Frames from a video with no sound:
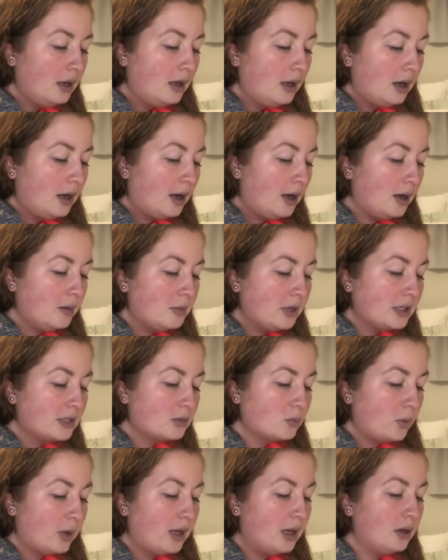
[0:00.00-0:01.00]
As
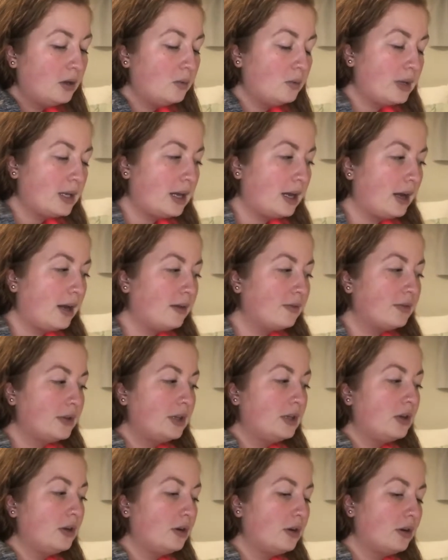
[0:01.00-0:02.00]
well, we have
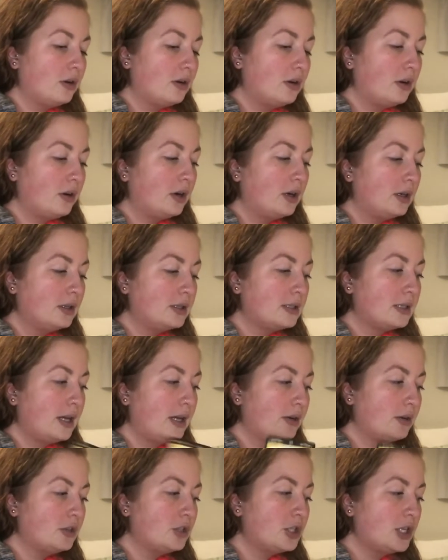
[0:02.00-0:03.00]
in your current
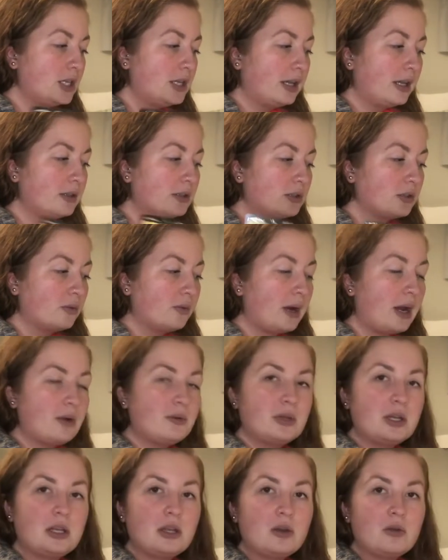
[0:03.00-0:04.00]
energy, like
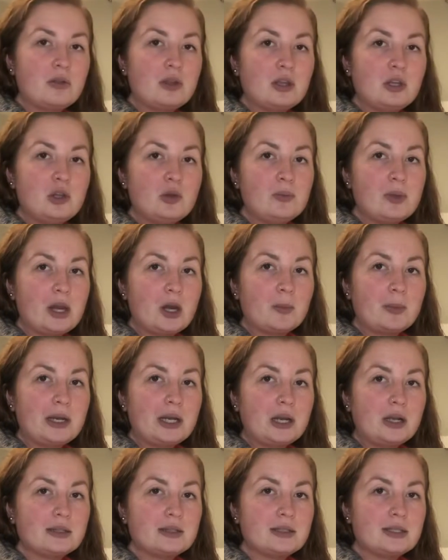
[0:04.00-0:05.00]
surrounding you that you may or may
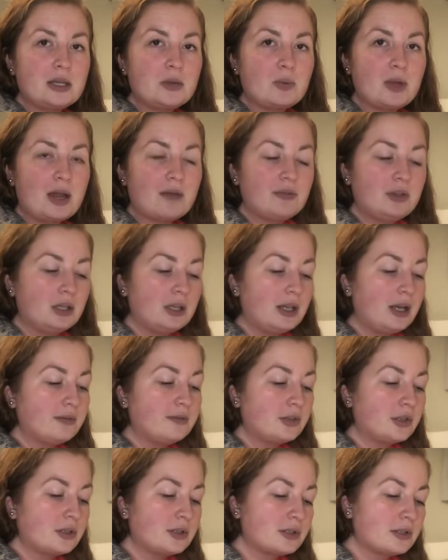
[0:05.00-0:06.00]
not see, we have the
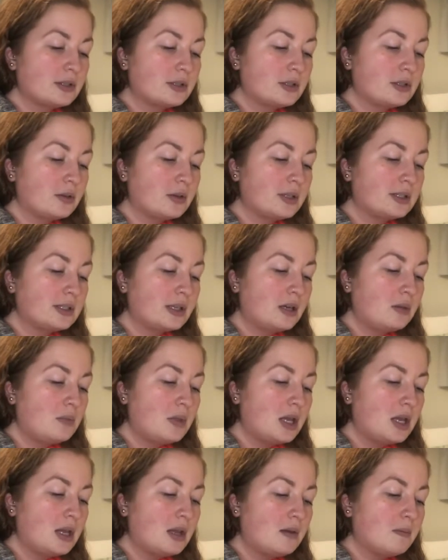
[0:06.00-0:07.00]
Lovers. So this could
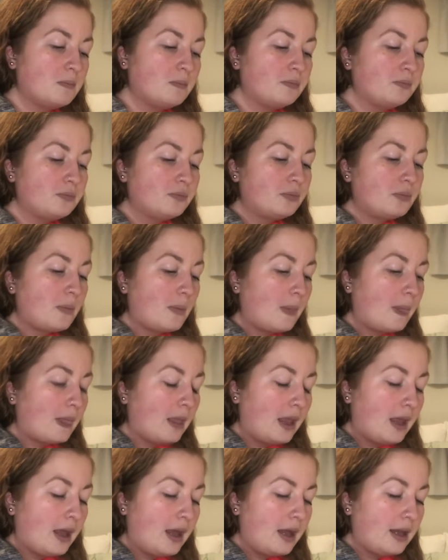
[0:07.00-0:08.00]
be,
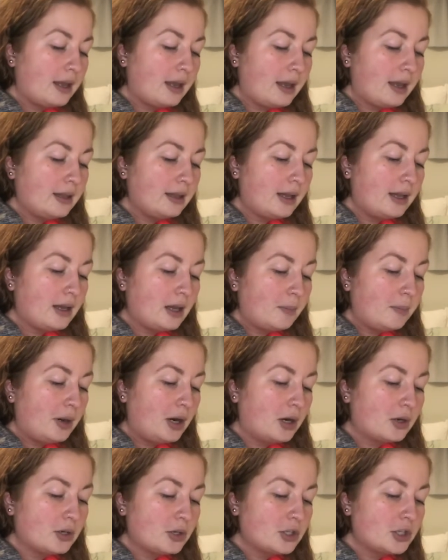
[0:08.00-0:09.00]
again, like a
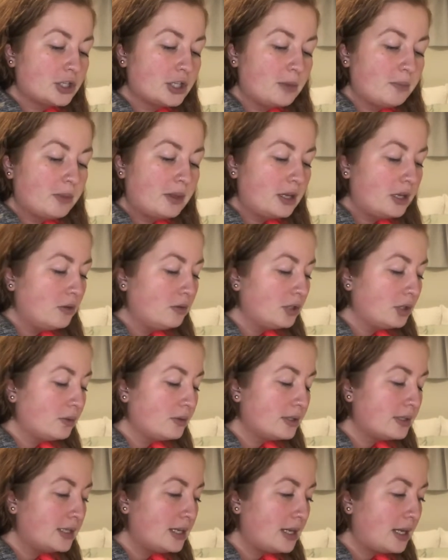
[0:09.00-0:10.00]
partnership that you don't
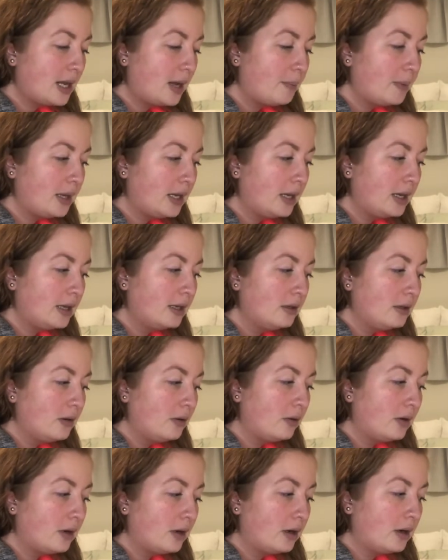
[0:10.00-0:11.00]
see coming in,
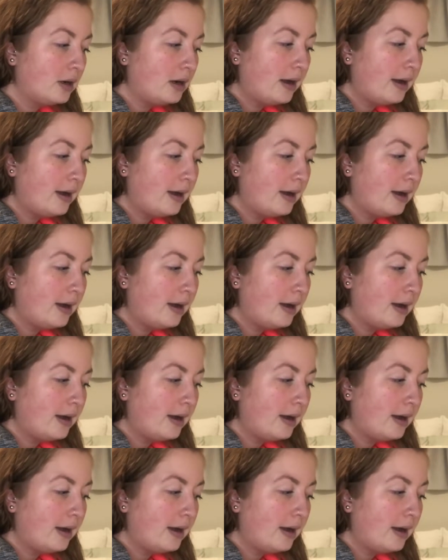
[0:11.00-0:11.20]
or